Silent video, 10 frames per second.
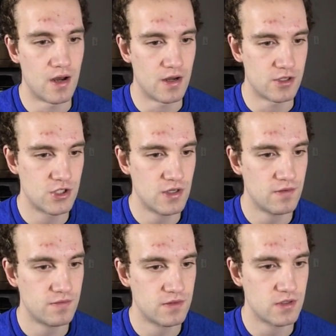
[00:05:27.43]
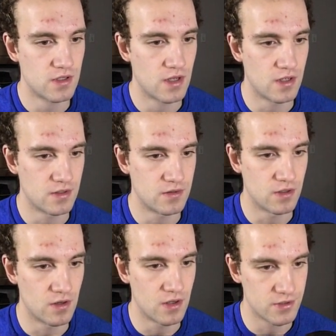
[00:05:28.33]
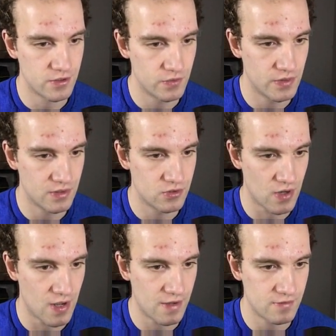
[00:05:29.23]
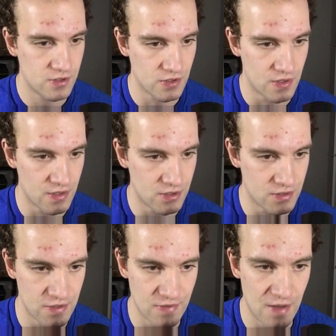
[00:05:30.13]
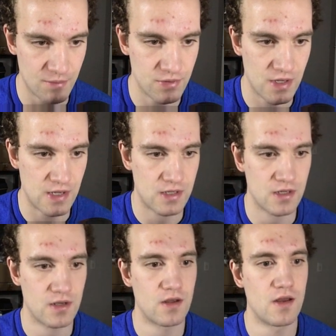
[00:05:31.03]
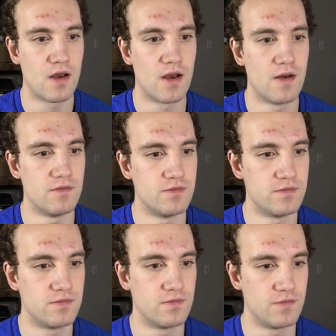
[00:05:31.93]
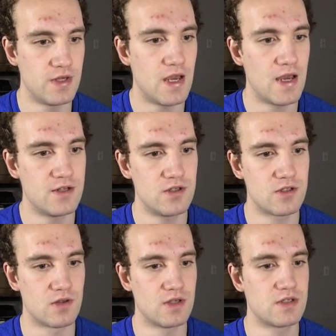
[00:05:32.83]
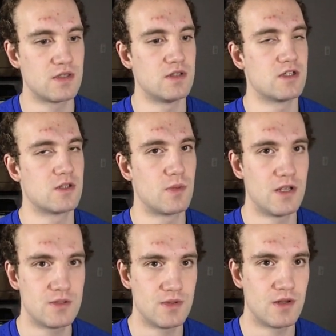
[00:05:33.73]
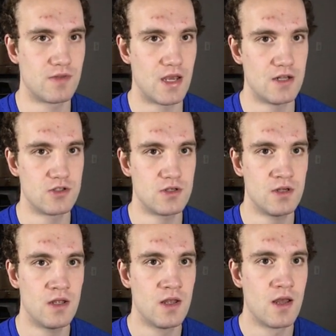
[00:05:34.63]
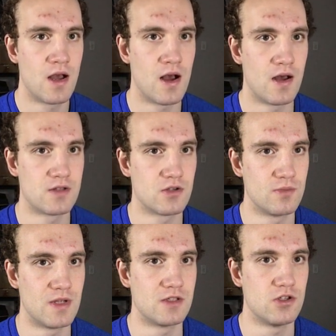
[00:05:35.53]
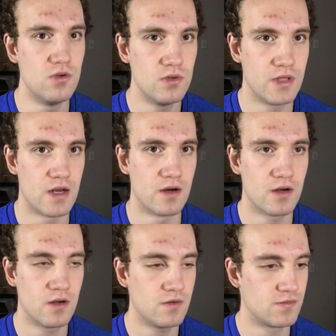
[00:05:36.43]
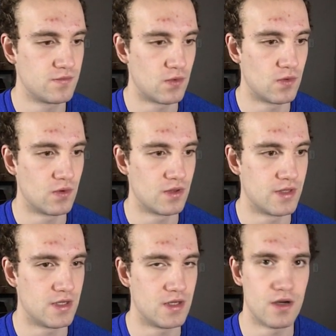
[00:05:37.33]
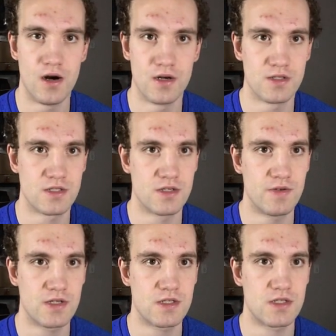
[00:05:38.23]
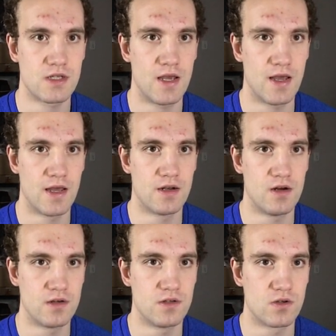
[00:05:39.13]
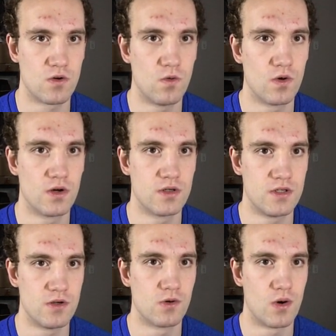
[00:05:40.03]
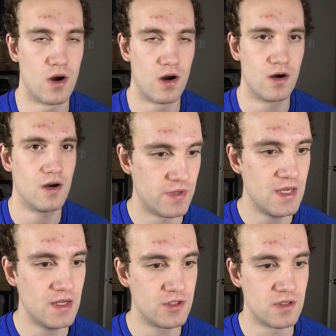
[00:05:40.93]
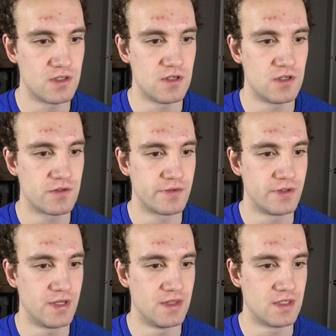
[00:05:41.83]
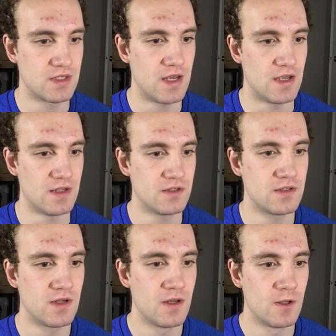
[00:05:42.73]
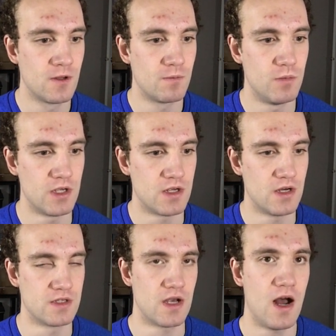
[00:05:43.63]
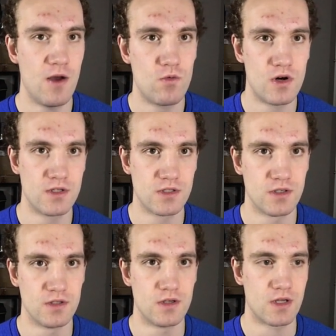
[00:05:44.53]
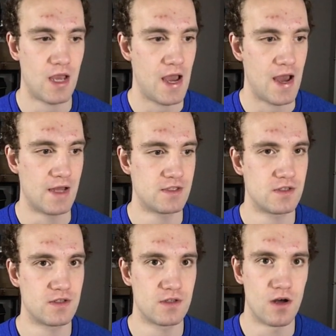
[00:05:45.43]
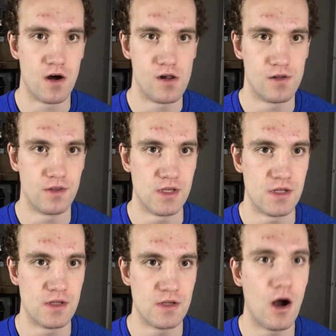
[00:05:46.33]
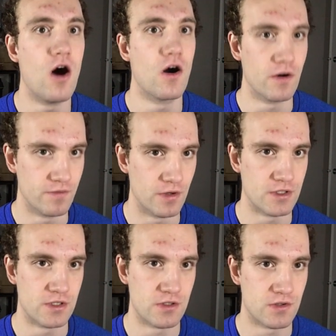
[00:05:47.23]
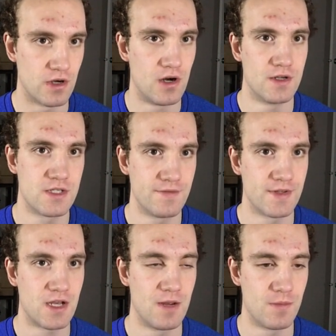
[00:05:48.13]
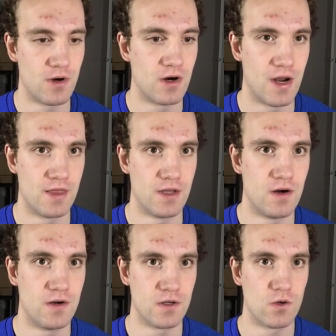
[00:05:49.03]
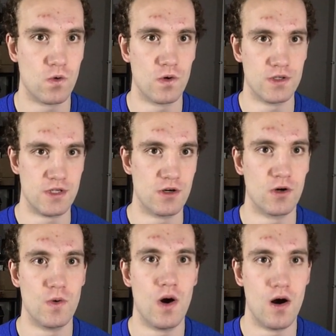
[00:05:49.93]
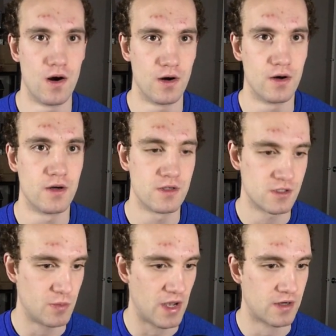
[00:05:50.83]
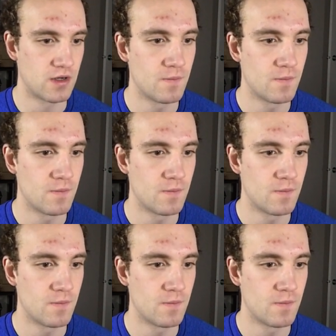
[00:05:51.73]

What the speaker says: Shift, they're all two-wheel drive, so I'll just leave that blank. V engine, so this is the displacement of the engine. So it'd be a 2-liter for the Honda Civics and Honda Accord Euro R. V engine is useful in this case because I want to look at all the R versions, the Honda Civic Type R and the Honda Accord Euro R spec.